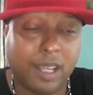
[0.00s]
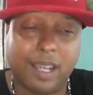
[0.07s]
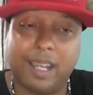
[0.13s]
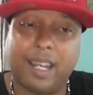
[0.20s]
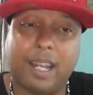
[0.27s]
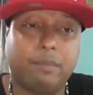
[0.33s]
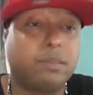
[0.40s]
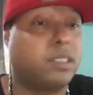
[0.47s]

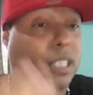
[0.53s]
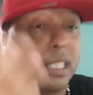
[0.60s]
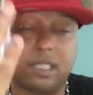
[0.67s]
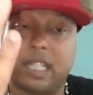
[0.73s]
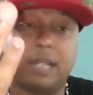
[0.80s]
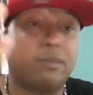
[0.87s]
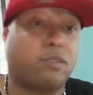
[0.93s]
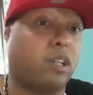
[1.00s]
And that
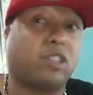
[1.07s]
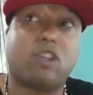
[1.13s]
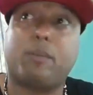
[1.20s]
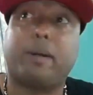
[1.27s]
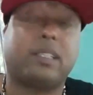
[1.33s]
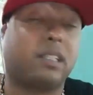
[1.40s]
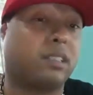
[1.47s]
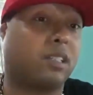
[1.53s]
same story I talked
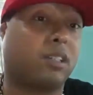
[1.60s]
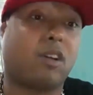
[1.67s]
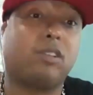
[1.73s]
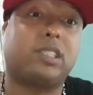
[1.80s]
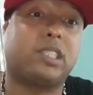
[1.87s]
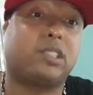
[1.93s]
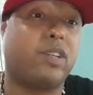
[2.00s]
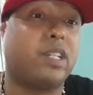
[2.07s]
about the
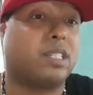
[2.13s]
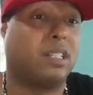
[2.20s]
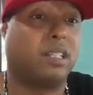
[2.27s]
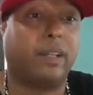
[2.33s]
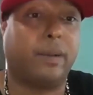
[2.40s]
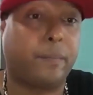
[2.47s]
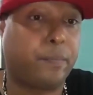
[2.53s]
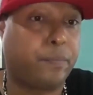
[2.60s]
girl just
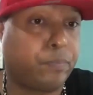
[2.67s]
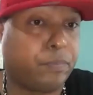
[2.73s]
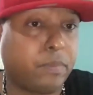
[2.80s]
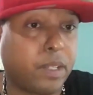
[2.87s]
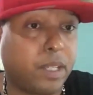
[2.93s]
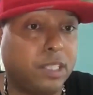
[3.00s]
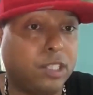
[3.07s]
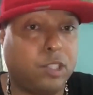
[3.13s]
recently.
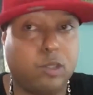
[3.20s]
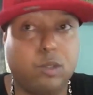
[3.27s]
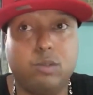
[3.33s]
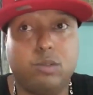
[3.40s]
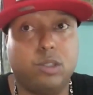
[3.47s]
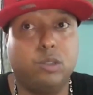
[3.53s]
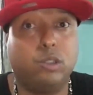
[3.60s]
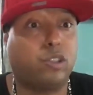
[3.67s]

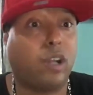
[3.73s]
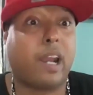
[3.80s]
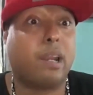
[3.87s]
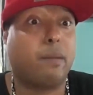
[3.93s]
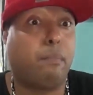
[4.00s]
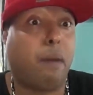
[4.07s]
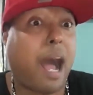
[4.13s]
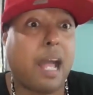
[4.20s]
Dude tried
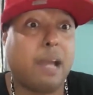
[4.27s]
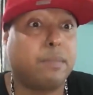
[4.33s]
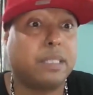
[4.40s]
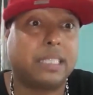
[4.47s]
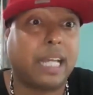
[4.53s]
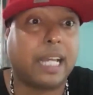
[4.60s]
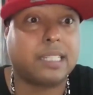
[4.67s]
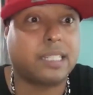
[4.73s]
to buy him a
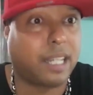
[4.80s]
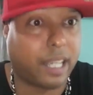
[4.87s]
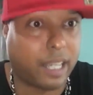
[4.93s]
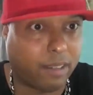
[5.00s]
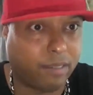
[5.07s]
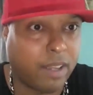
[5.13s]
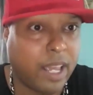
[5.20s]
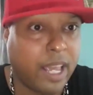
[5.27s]
sex
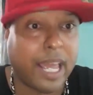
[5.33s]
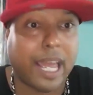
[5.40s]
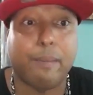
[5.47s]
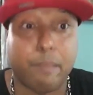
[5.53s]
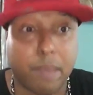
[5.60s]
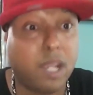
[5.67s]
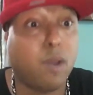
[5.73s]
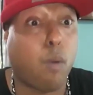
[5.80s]
slave.
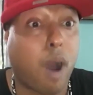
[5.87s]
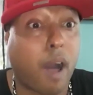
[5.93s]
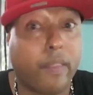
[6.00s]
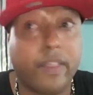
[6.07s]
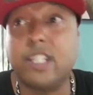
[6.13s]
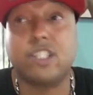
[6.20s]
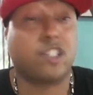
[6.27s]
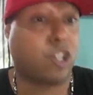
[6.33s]
And meanwhile,
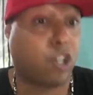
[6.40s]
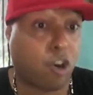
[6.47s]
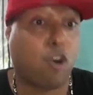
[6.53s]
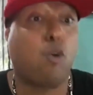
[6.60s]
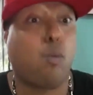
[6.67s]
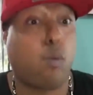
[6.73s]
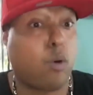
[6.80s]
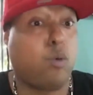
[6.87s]
this is a
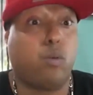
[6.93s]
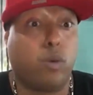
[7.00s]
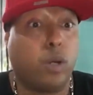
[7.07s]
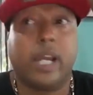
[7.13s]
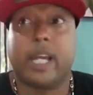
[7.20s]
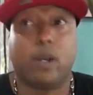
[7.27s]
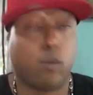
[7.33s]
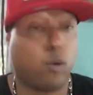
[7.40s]
girl who
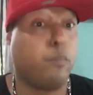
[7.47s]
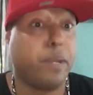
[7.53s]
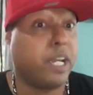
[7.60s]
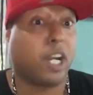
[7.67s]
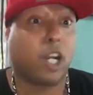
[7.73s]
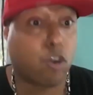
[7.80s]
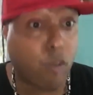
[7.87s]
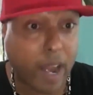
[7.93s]
would be
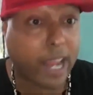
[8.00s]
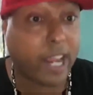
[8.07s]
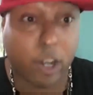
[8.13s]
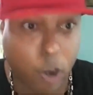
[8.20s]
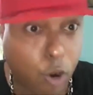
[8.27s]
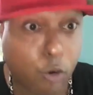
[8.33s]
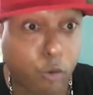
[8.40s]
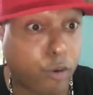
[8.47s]
a great
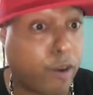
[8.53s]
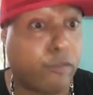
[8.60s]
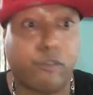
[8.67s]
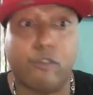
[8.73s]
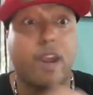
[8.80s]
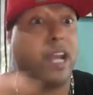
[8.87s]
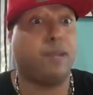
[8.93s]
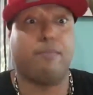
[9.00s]
girlfriend
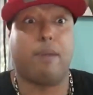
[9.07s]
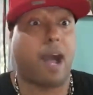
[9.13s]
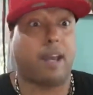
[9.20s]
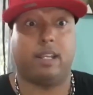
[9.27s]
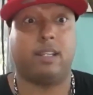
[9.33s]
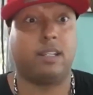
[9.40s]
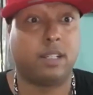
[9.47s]
for anybody.